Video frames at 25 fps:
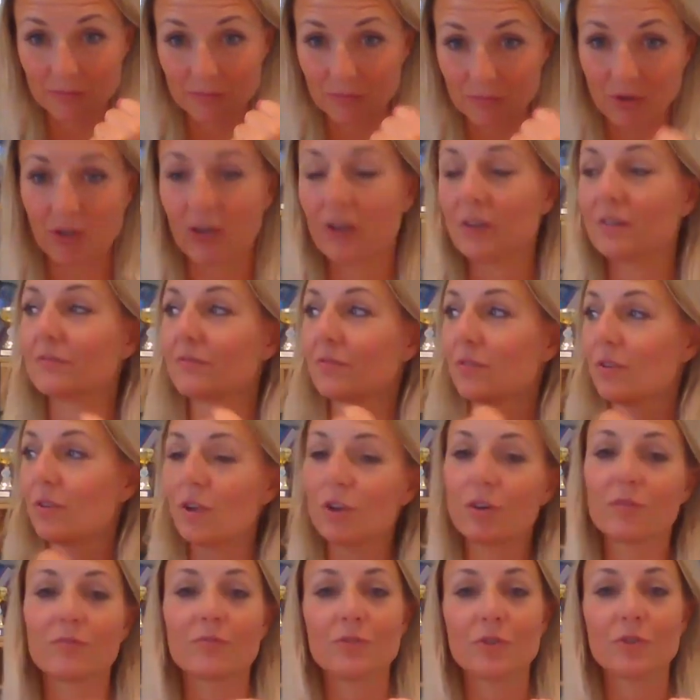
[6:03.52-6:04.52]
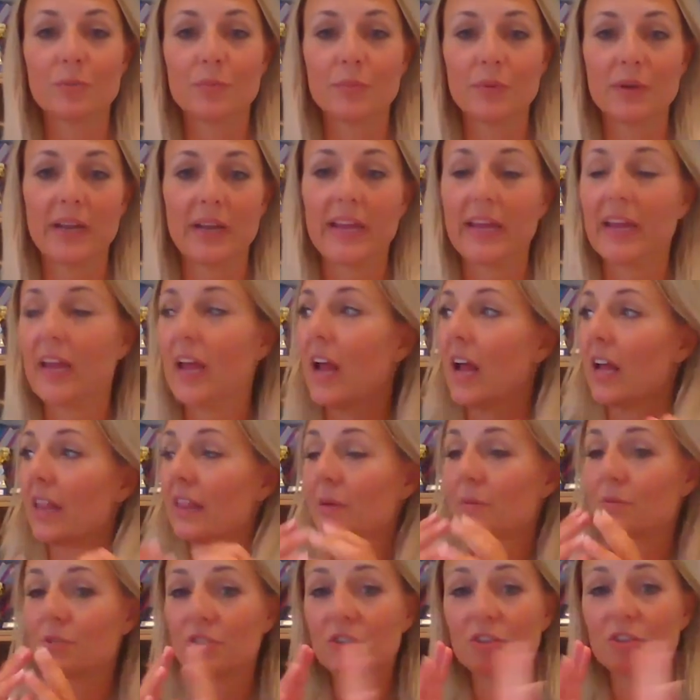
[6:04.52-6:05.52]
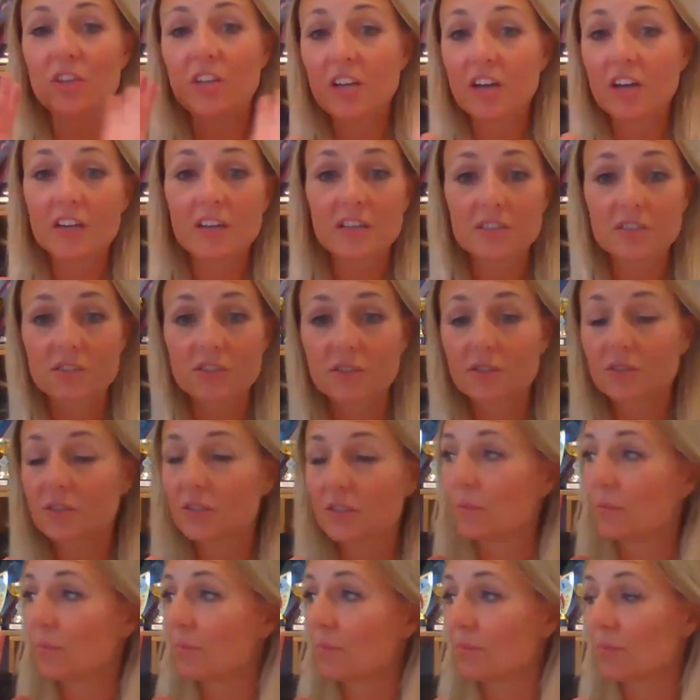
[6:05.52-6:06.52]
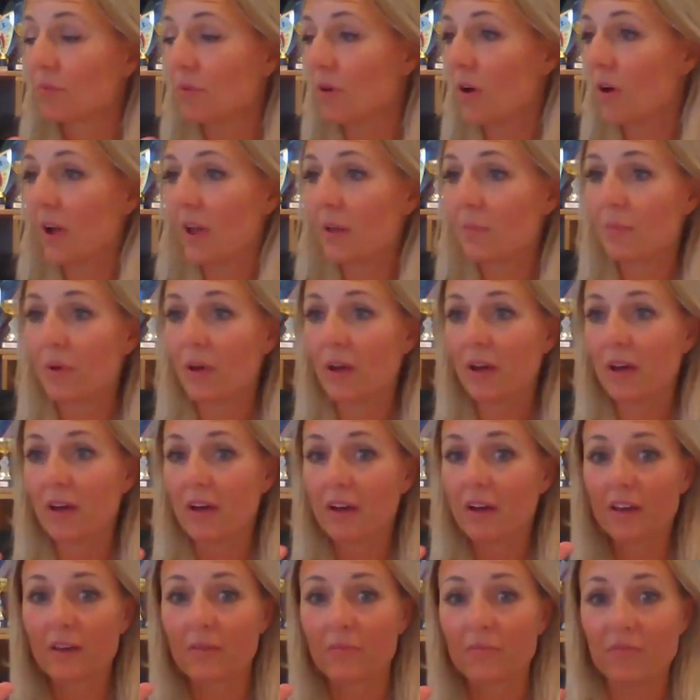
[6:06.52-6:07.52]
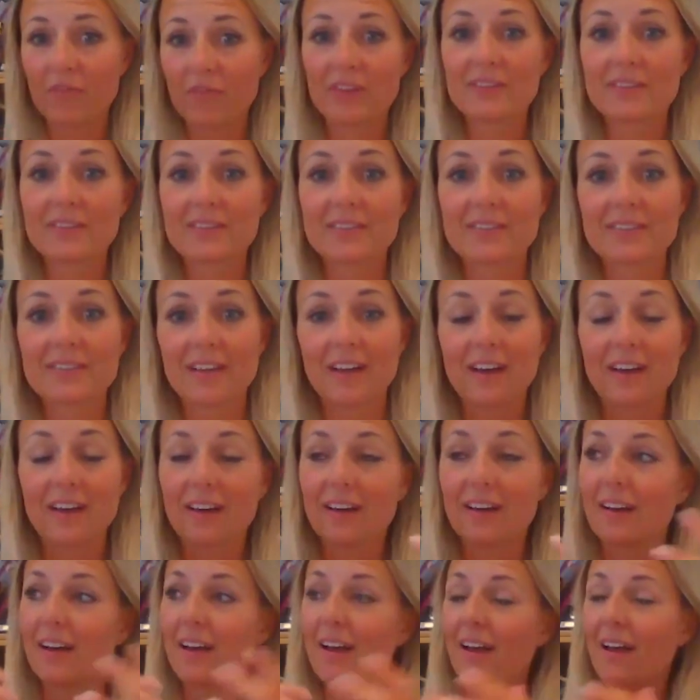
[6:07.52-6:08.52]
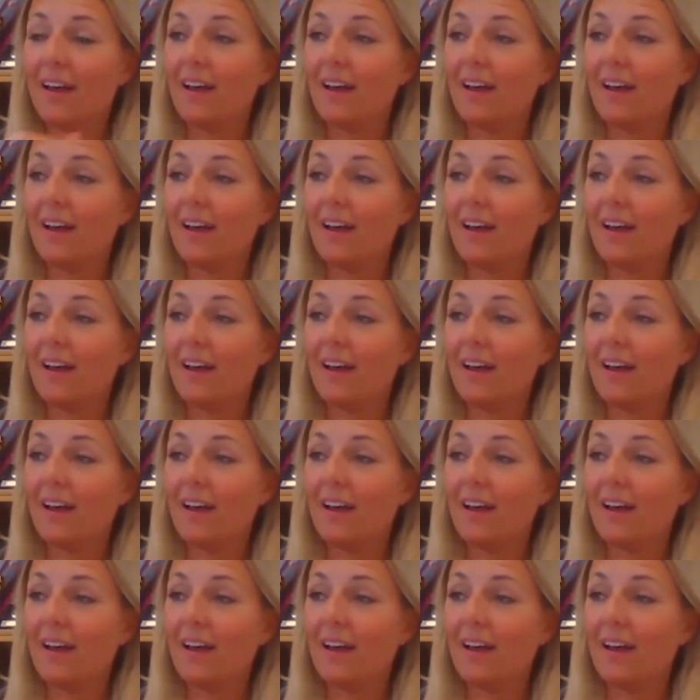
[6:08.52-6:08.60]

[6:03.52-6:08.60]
them go for love nor money. There was nothing I could do to bribe her, convince her,